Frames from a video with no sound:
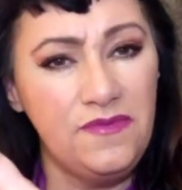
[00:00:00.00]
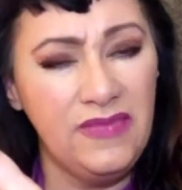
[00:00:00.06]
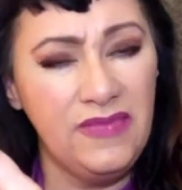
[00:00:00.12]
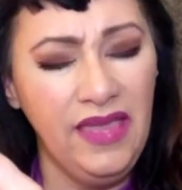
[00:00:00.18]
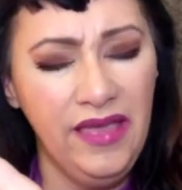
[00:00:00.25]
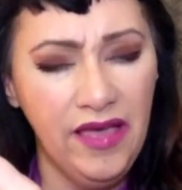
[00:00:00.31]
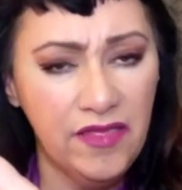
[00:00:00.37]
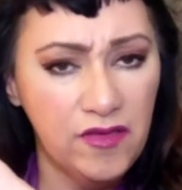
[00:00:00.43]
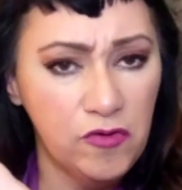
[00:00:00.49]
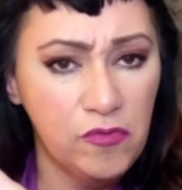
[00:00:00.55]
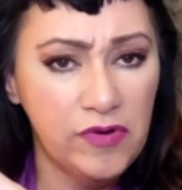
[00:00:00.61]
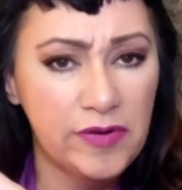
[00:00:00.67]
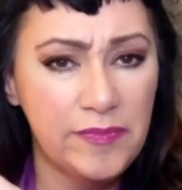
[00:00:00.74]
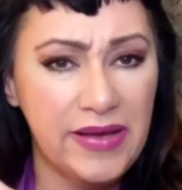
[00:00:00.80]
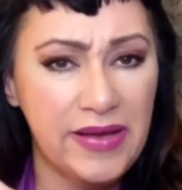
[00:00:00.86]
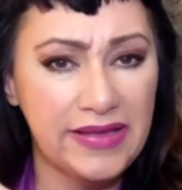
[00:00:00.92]
how they
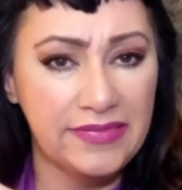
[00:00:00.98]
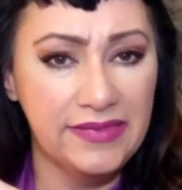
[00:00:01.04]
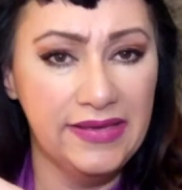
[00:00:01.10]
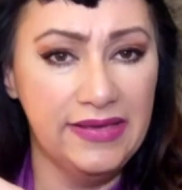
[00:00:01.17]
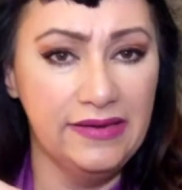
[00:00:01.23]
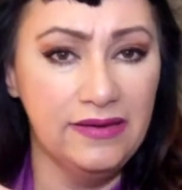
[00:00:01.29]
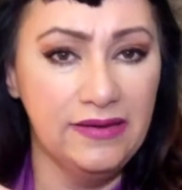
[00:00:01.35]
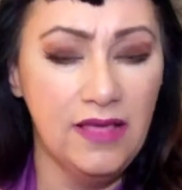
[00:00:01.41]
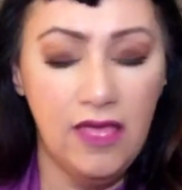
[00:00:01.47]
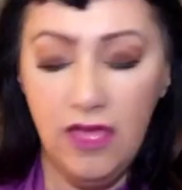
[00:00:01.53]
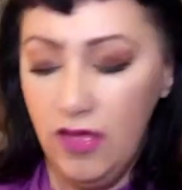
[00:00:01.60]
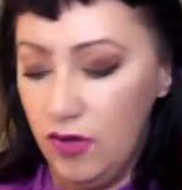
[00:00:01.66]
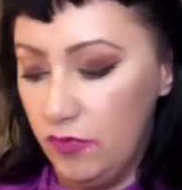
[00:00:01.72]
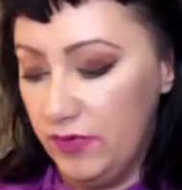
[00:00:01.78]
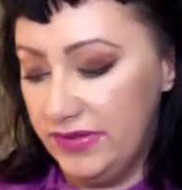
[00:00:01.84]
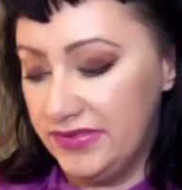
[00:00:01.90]
were back then,
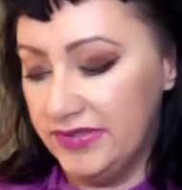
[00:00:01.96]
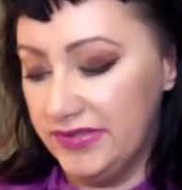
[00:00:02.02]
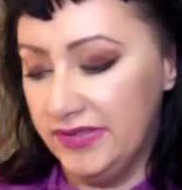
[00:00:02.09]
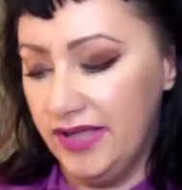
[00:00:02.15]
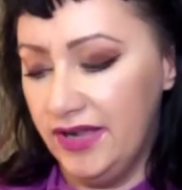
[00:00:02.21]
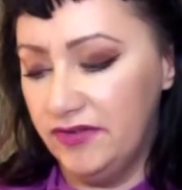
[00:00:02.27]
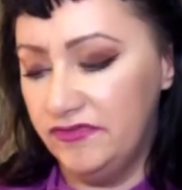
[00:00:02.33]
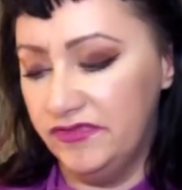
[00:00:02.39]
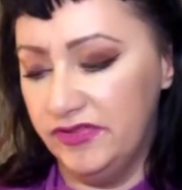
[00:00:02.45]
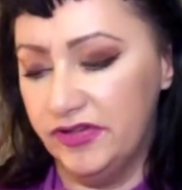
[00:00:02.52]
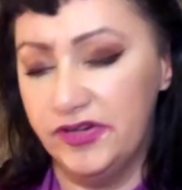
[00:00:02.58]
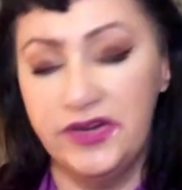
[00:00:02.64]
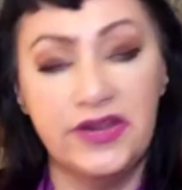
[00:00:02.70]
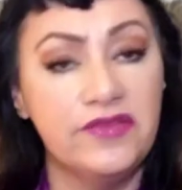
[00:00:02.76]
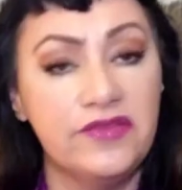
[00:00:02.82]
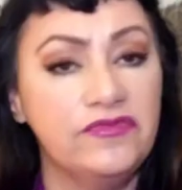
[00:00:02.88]
with a lot of
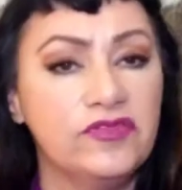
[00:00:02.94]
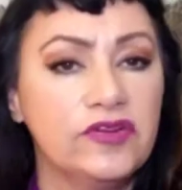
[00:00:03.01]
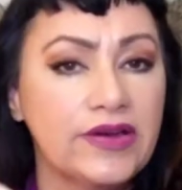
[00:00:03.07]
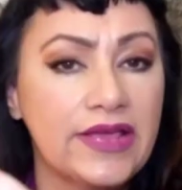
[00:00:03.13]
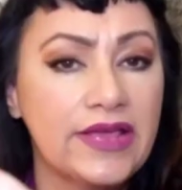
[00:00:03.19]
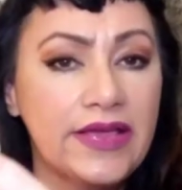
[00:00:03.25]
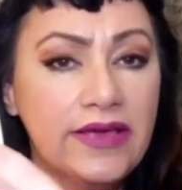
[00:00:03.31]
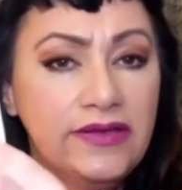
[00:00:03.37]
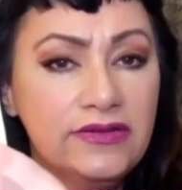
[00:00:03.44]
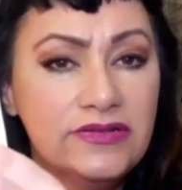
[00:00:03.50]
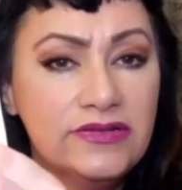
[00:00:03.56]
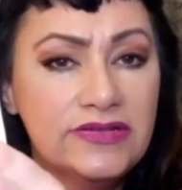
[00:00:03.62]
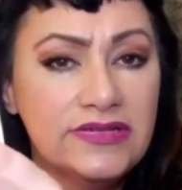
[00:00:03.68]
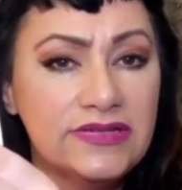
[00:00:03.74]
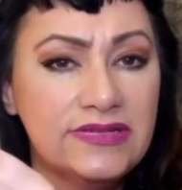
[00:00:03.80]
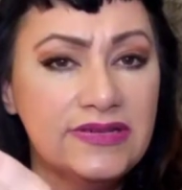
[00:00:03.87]
flirty
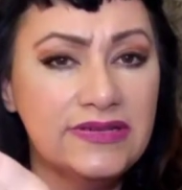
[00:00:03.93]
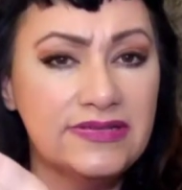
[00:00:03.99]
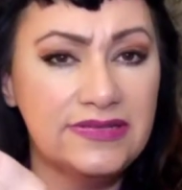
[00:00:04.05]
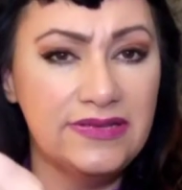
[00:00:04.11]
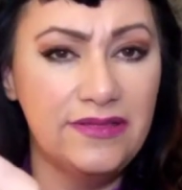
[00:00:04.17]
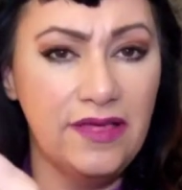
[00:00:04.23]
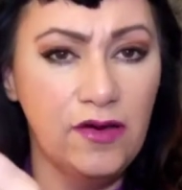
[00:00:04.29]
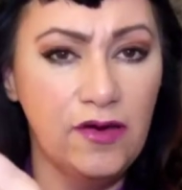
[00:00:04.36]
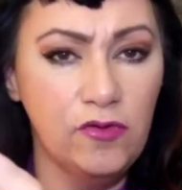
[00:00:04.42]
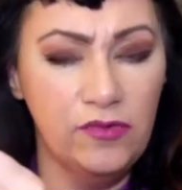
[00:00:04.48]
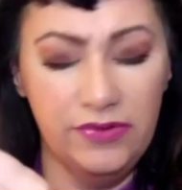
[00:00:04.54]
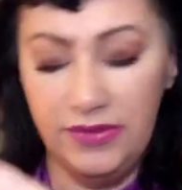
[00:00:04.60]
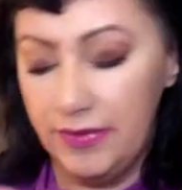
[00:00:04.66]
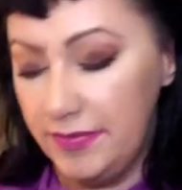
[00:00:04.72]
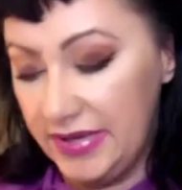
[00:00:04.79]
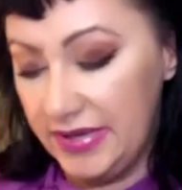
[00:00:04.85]
energy. I see that in
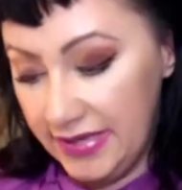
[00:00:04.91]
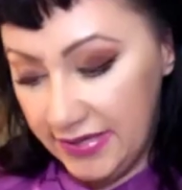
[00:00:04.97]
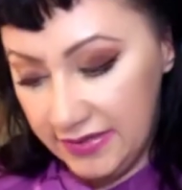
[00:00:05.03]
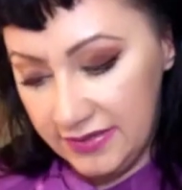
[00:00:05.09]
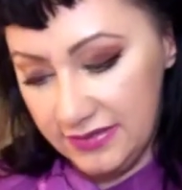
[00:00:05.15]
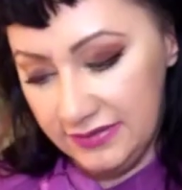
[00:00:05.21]
the pink.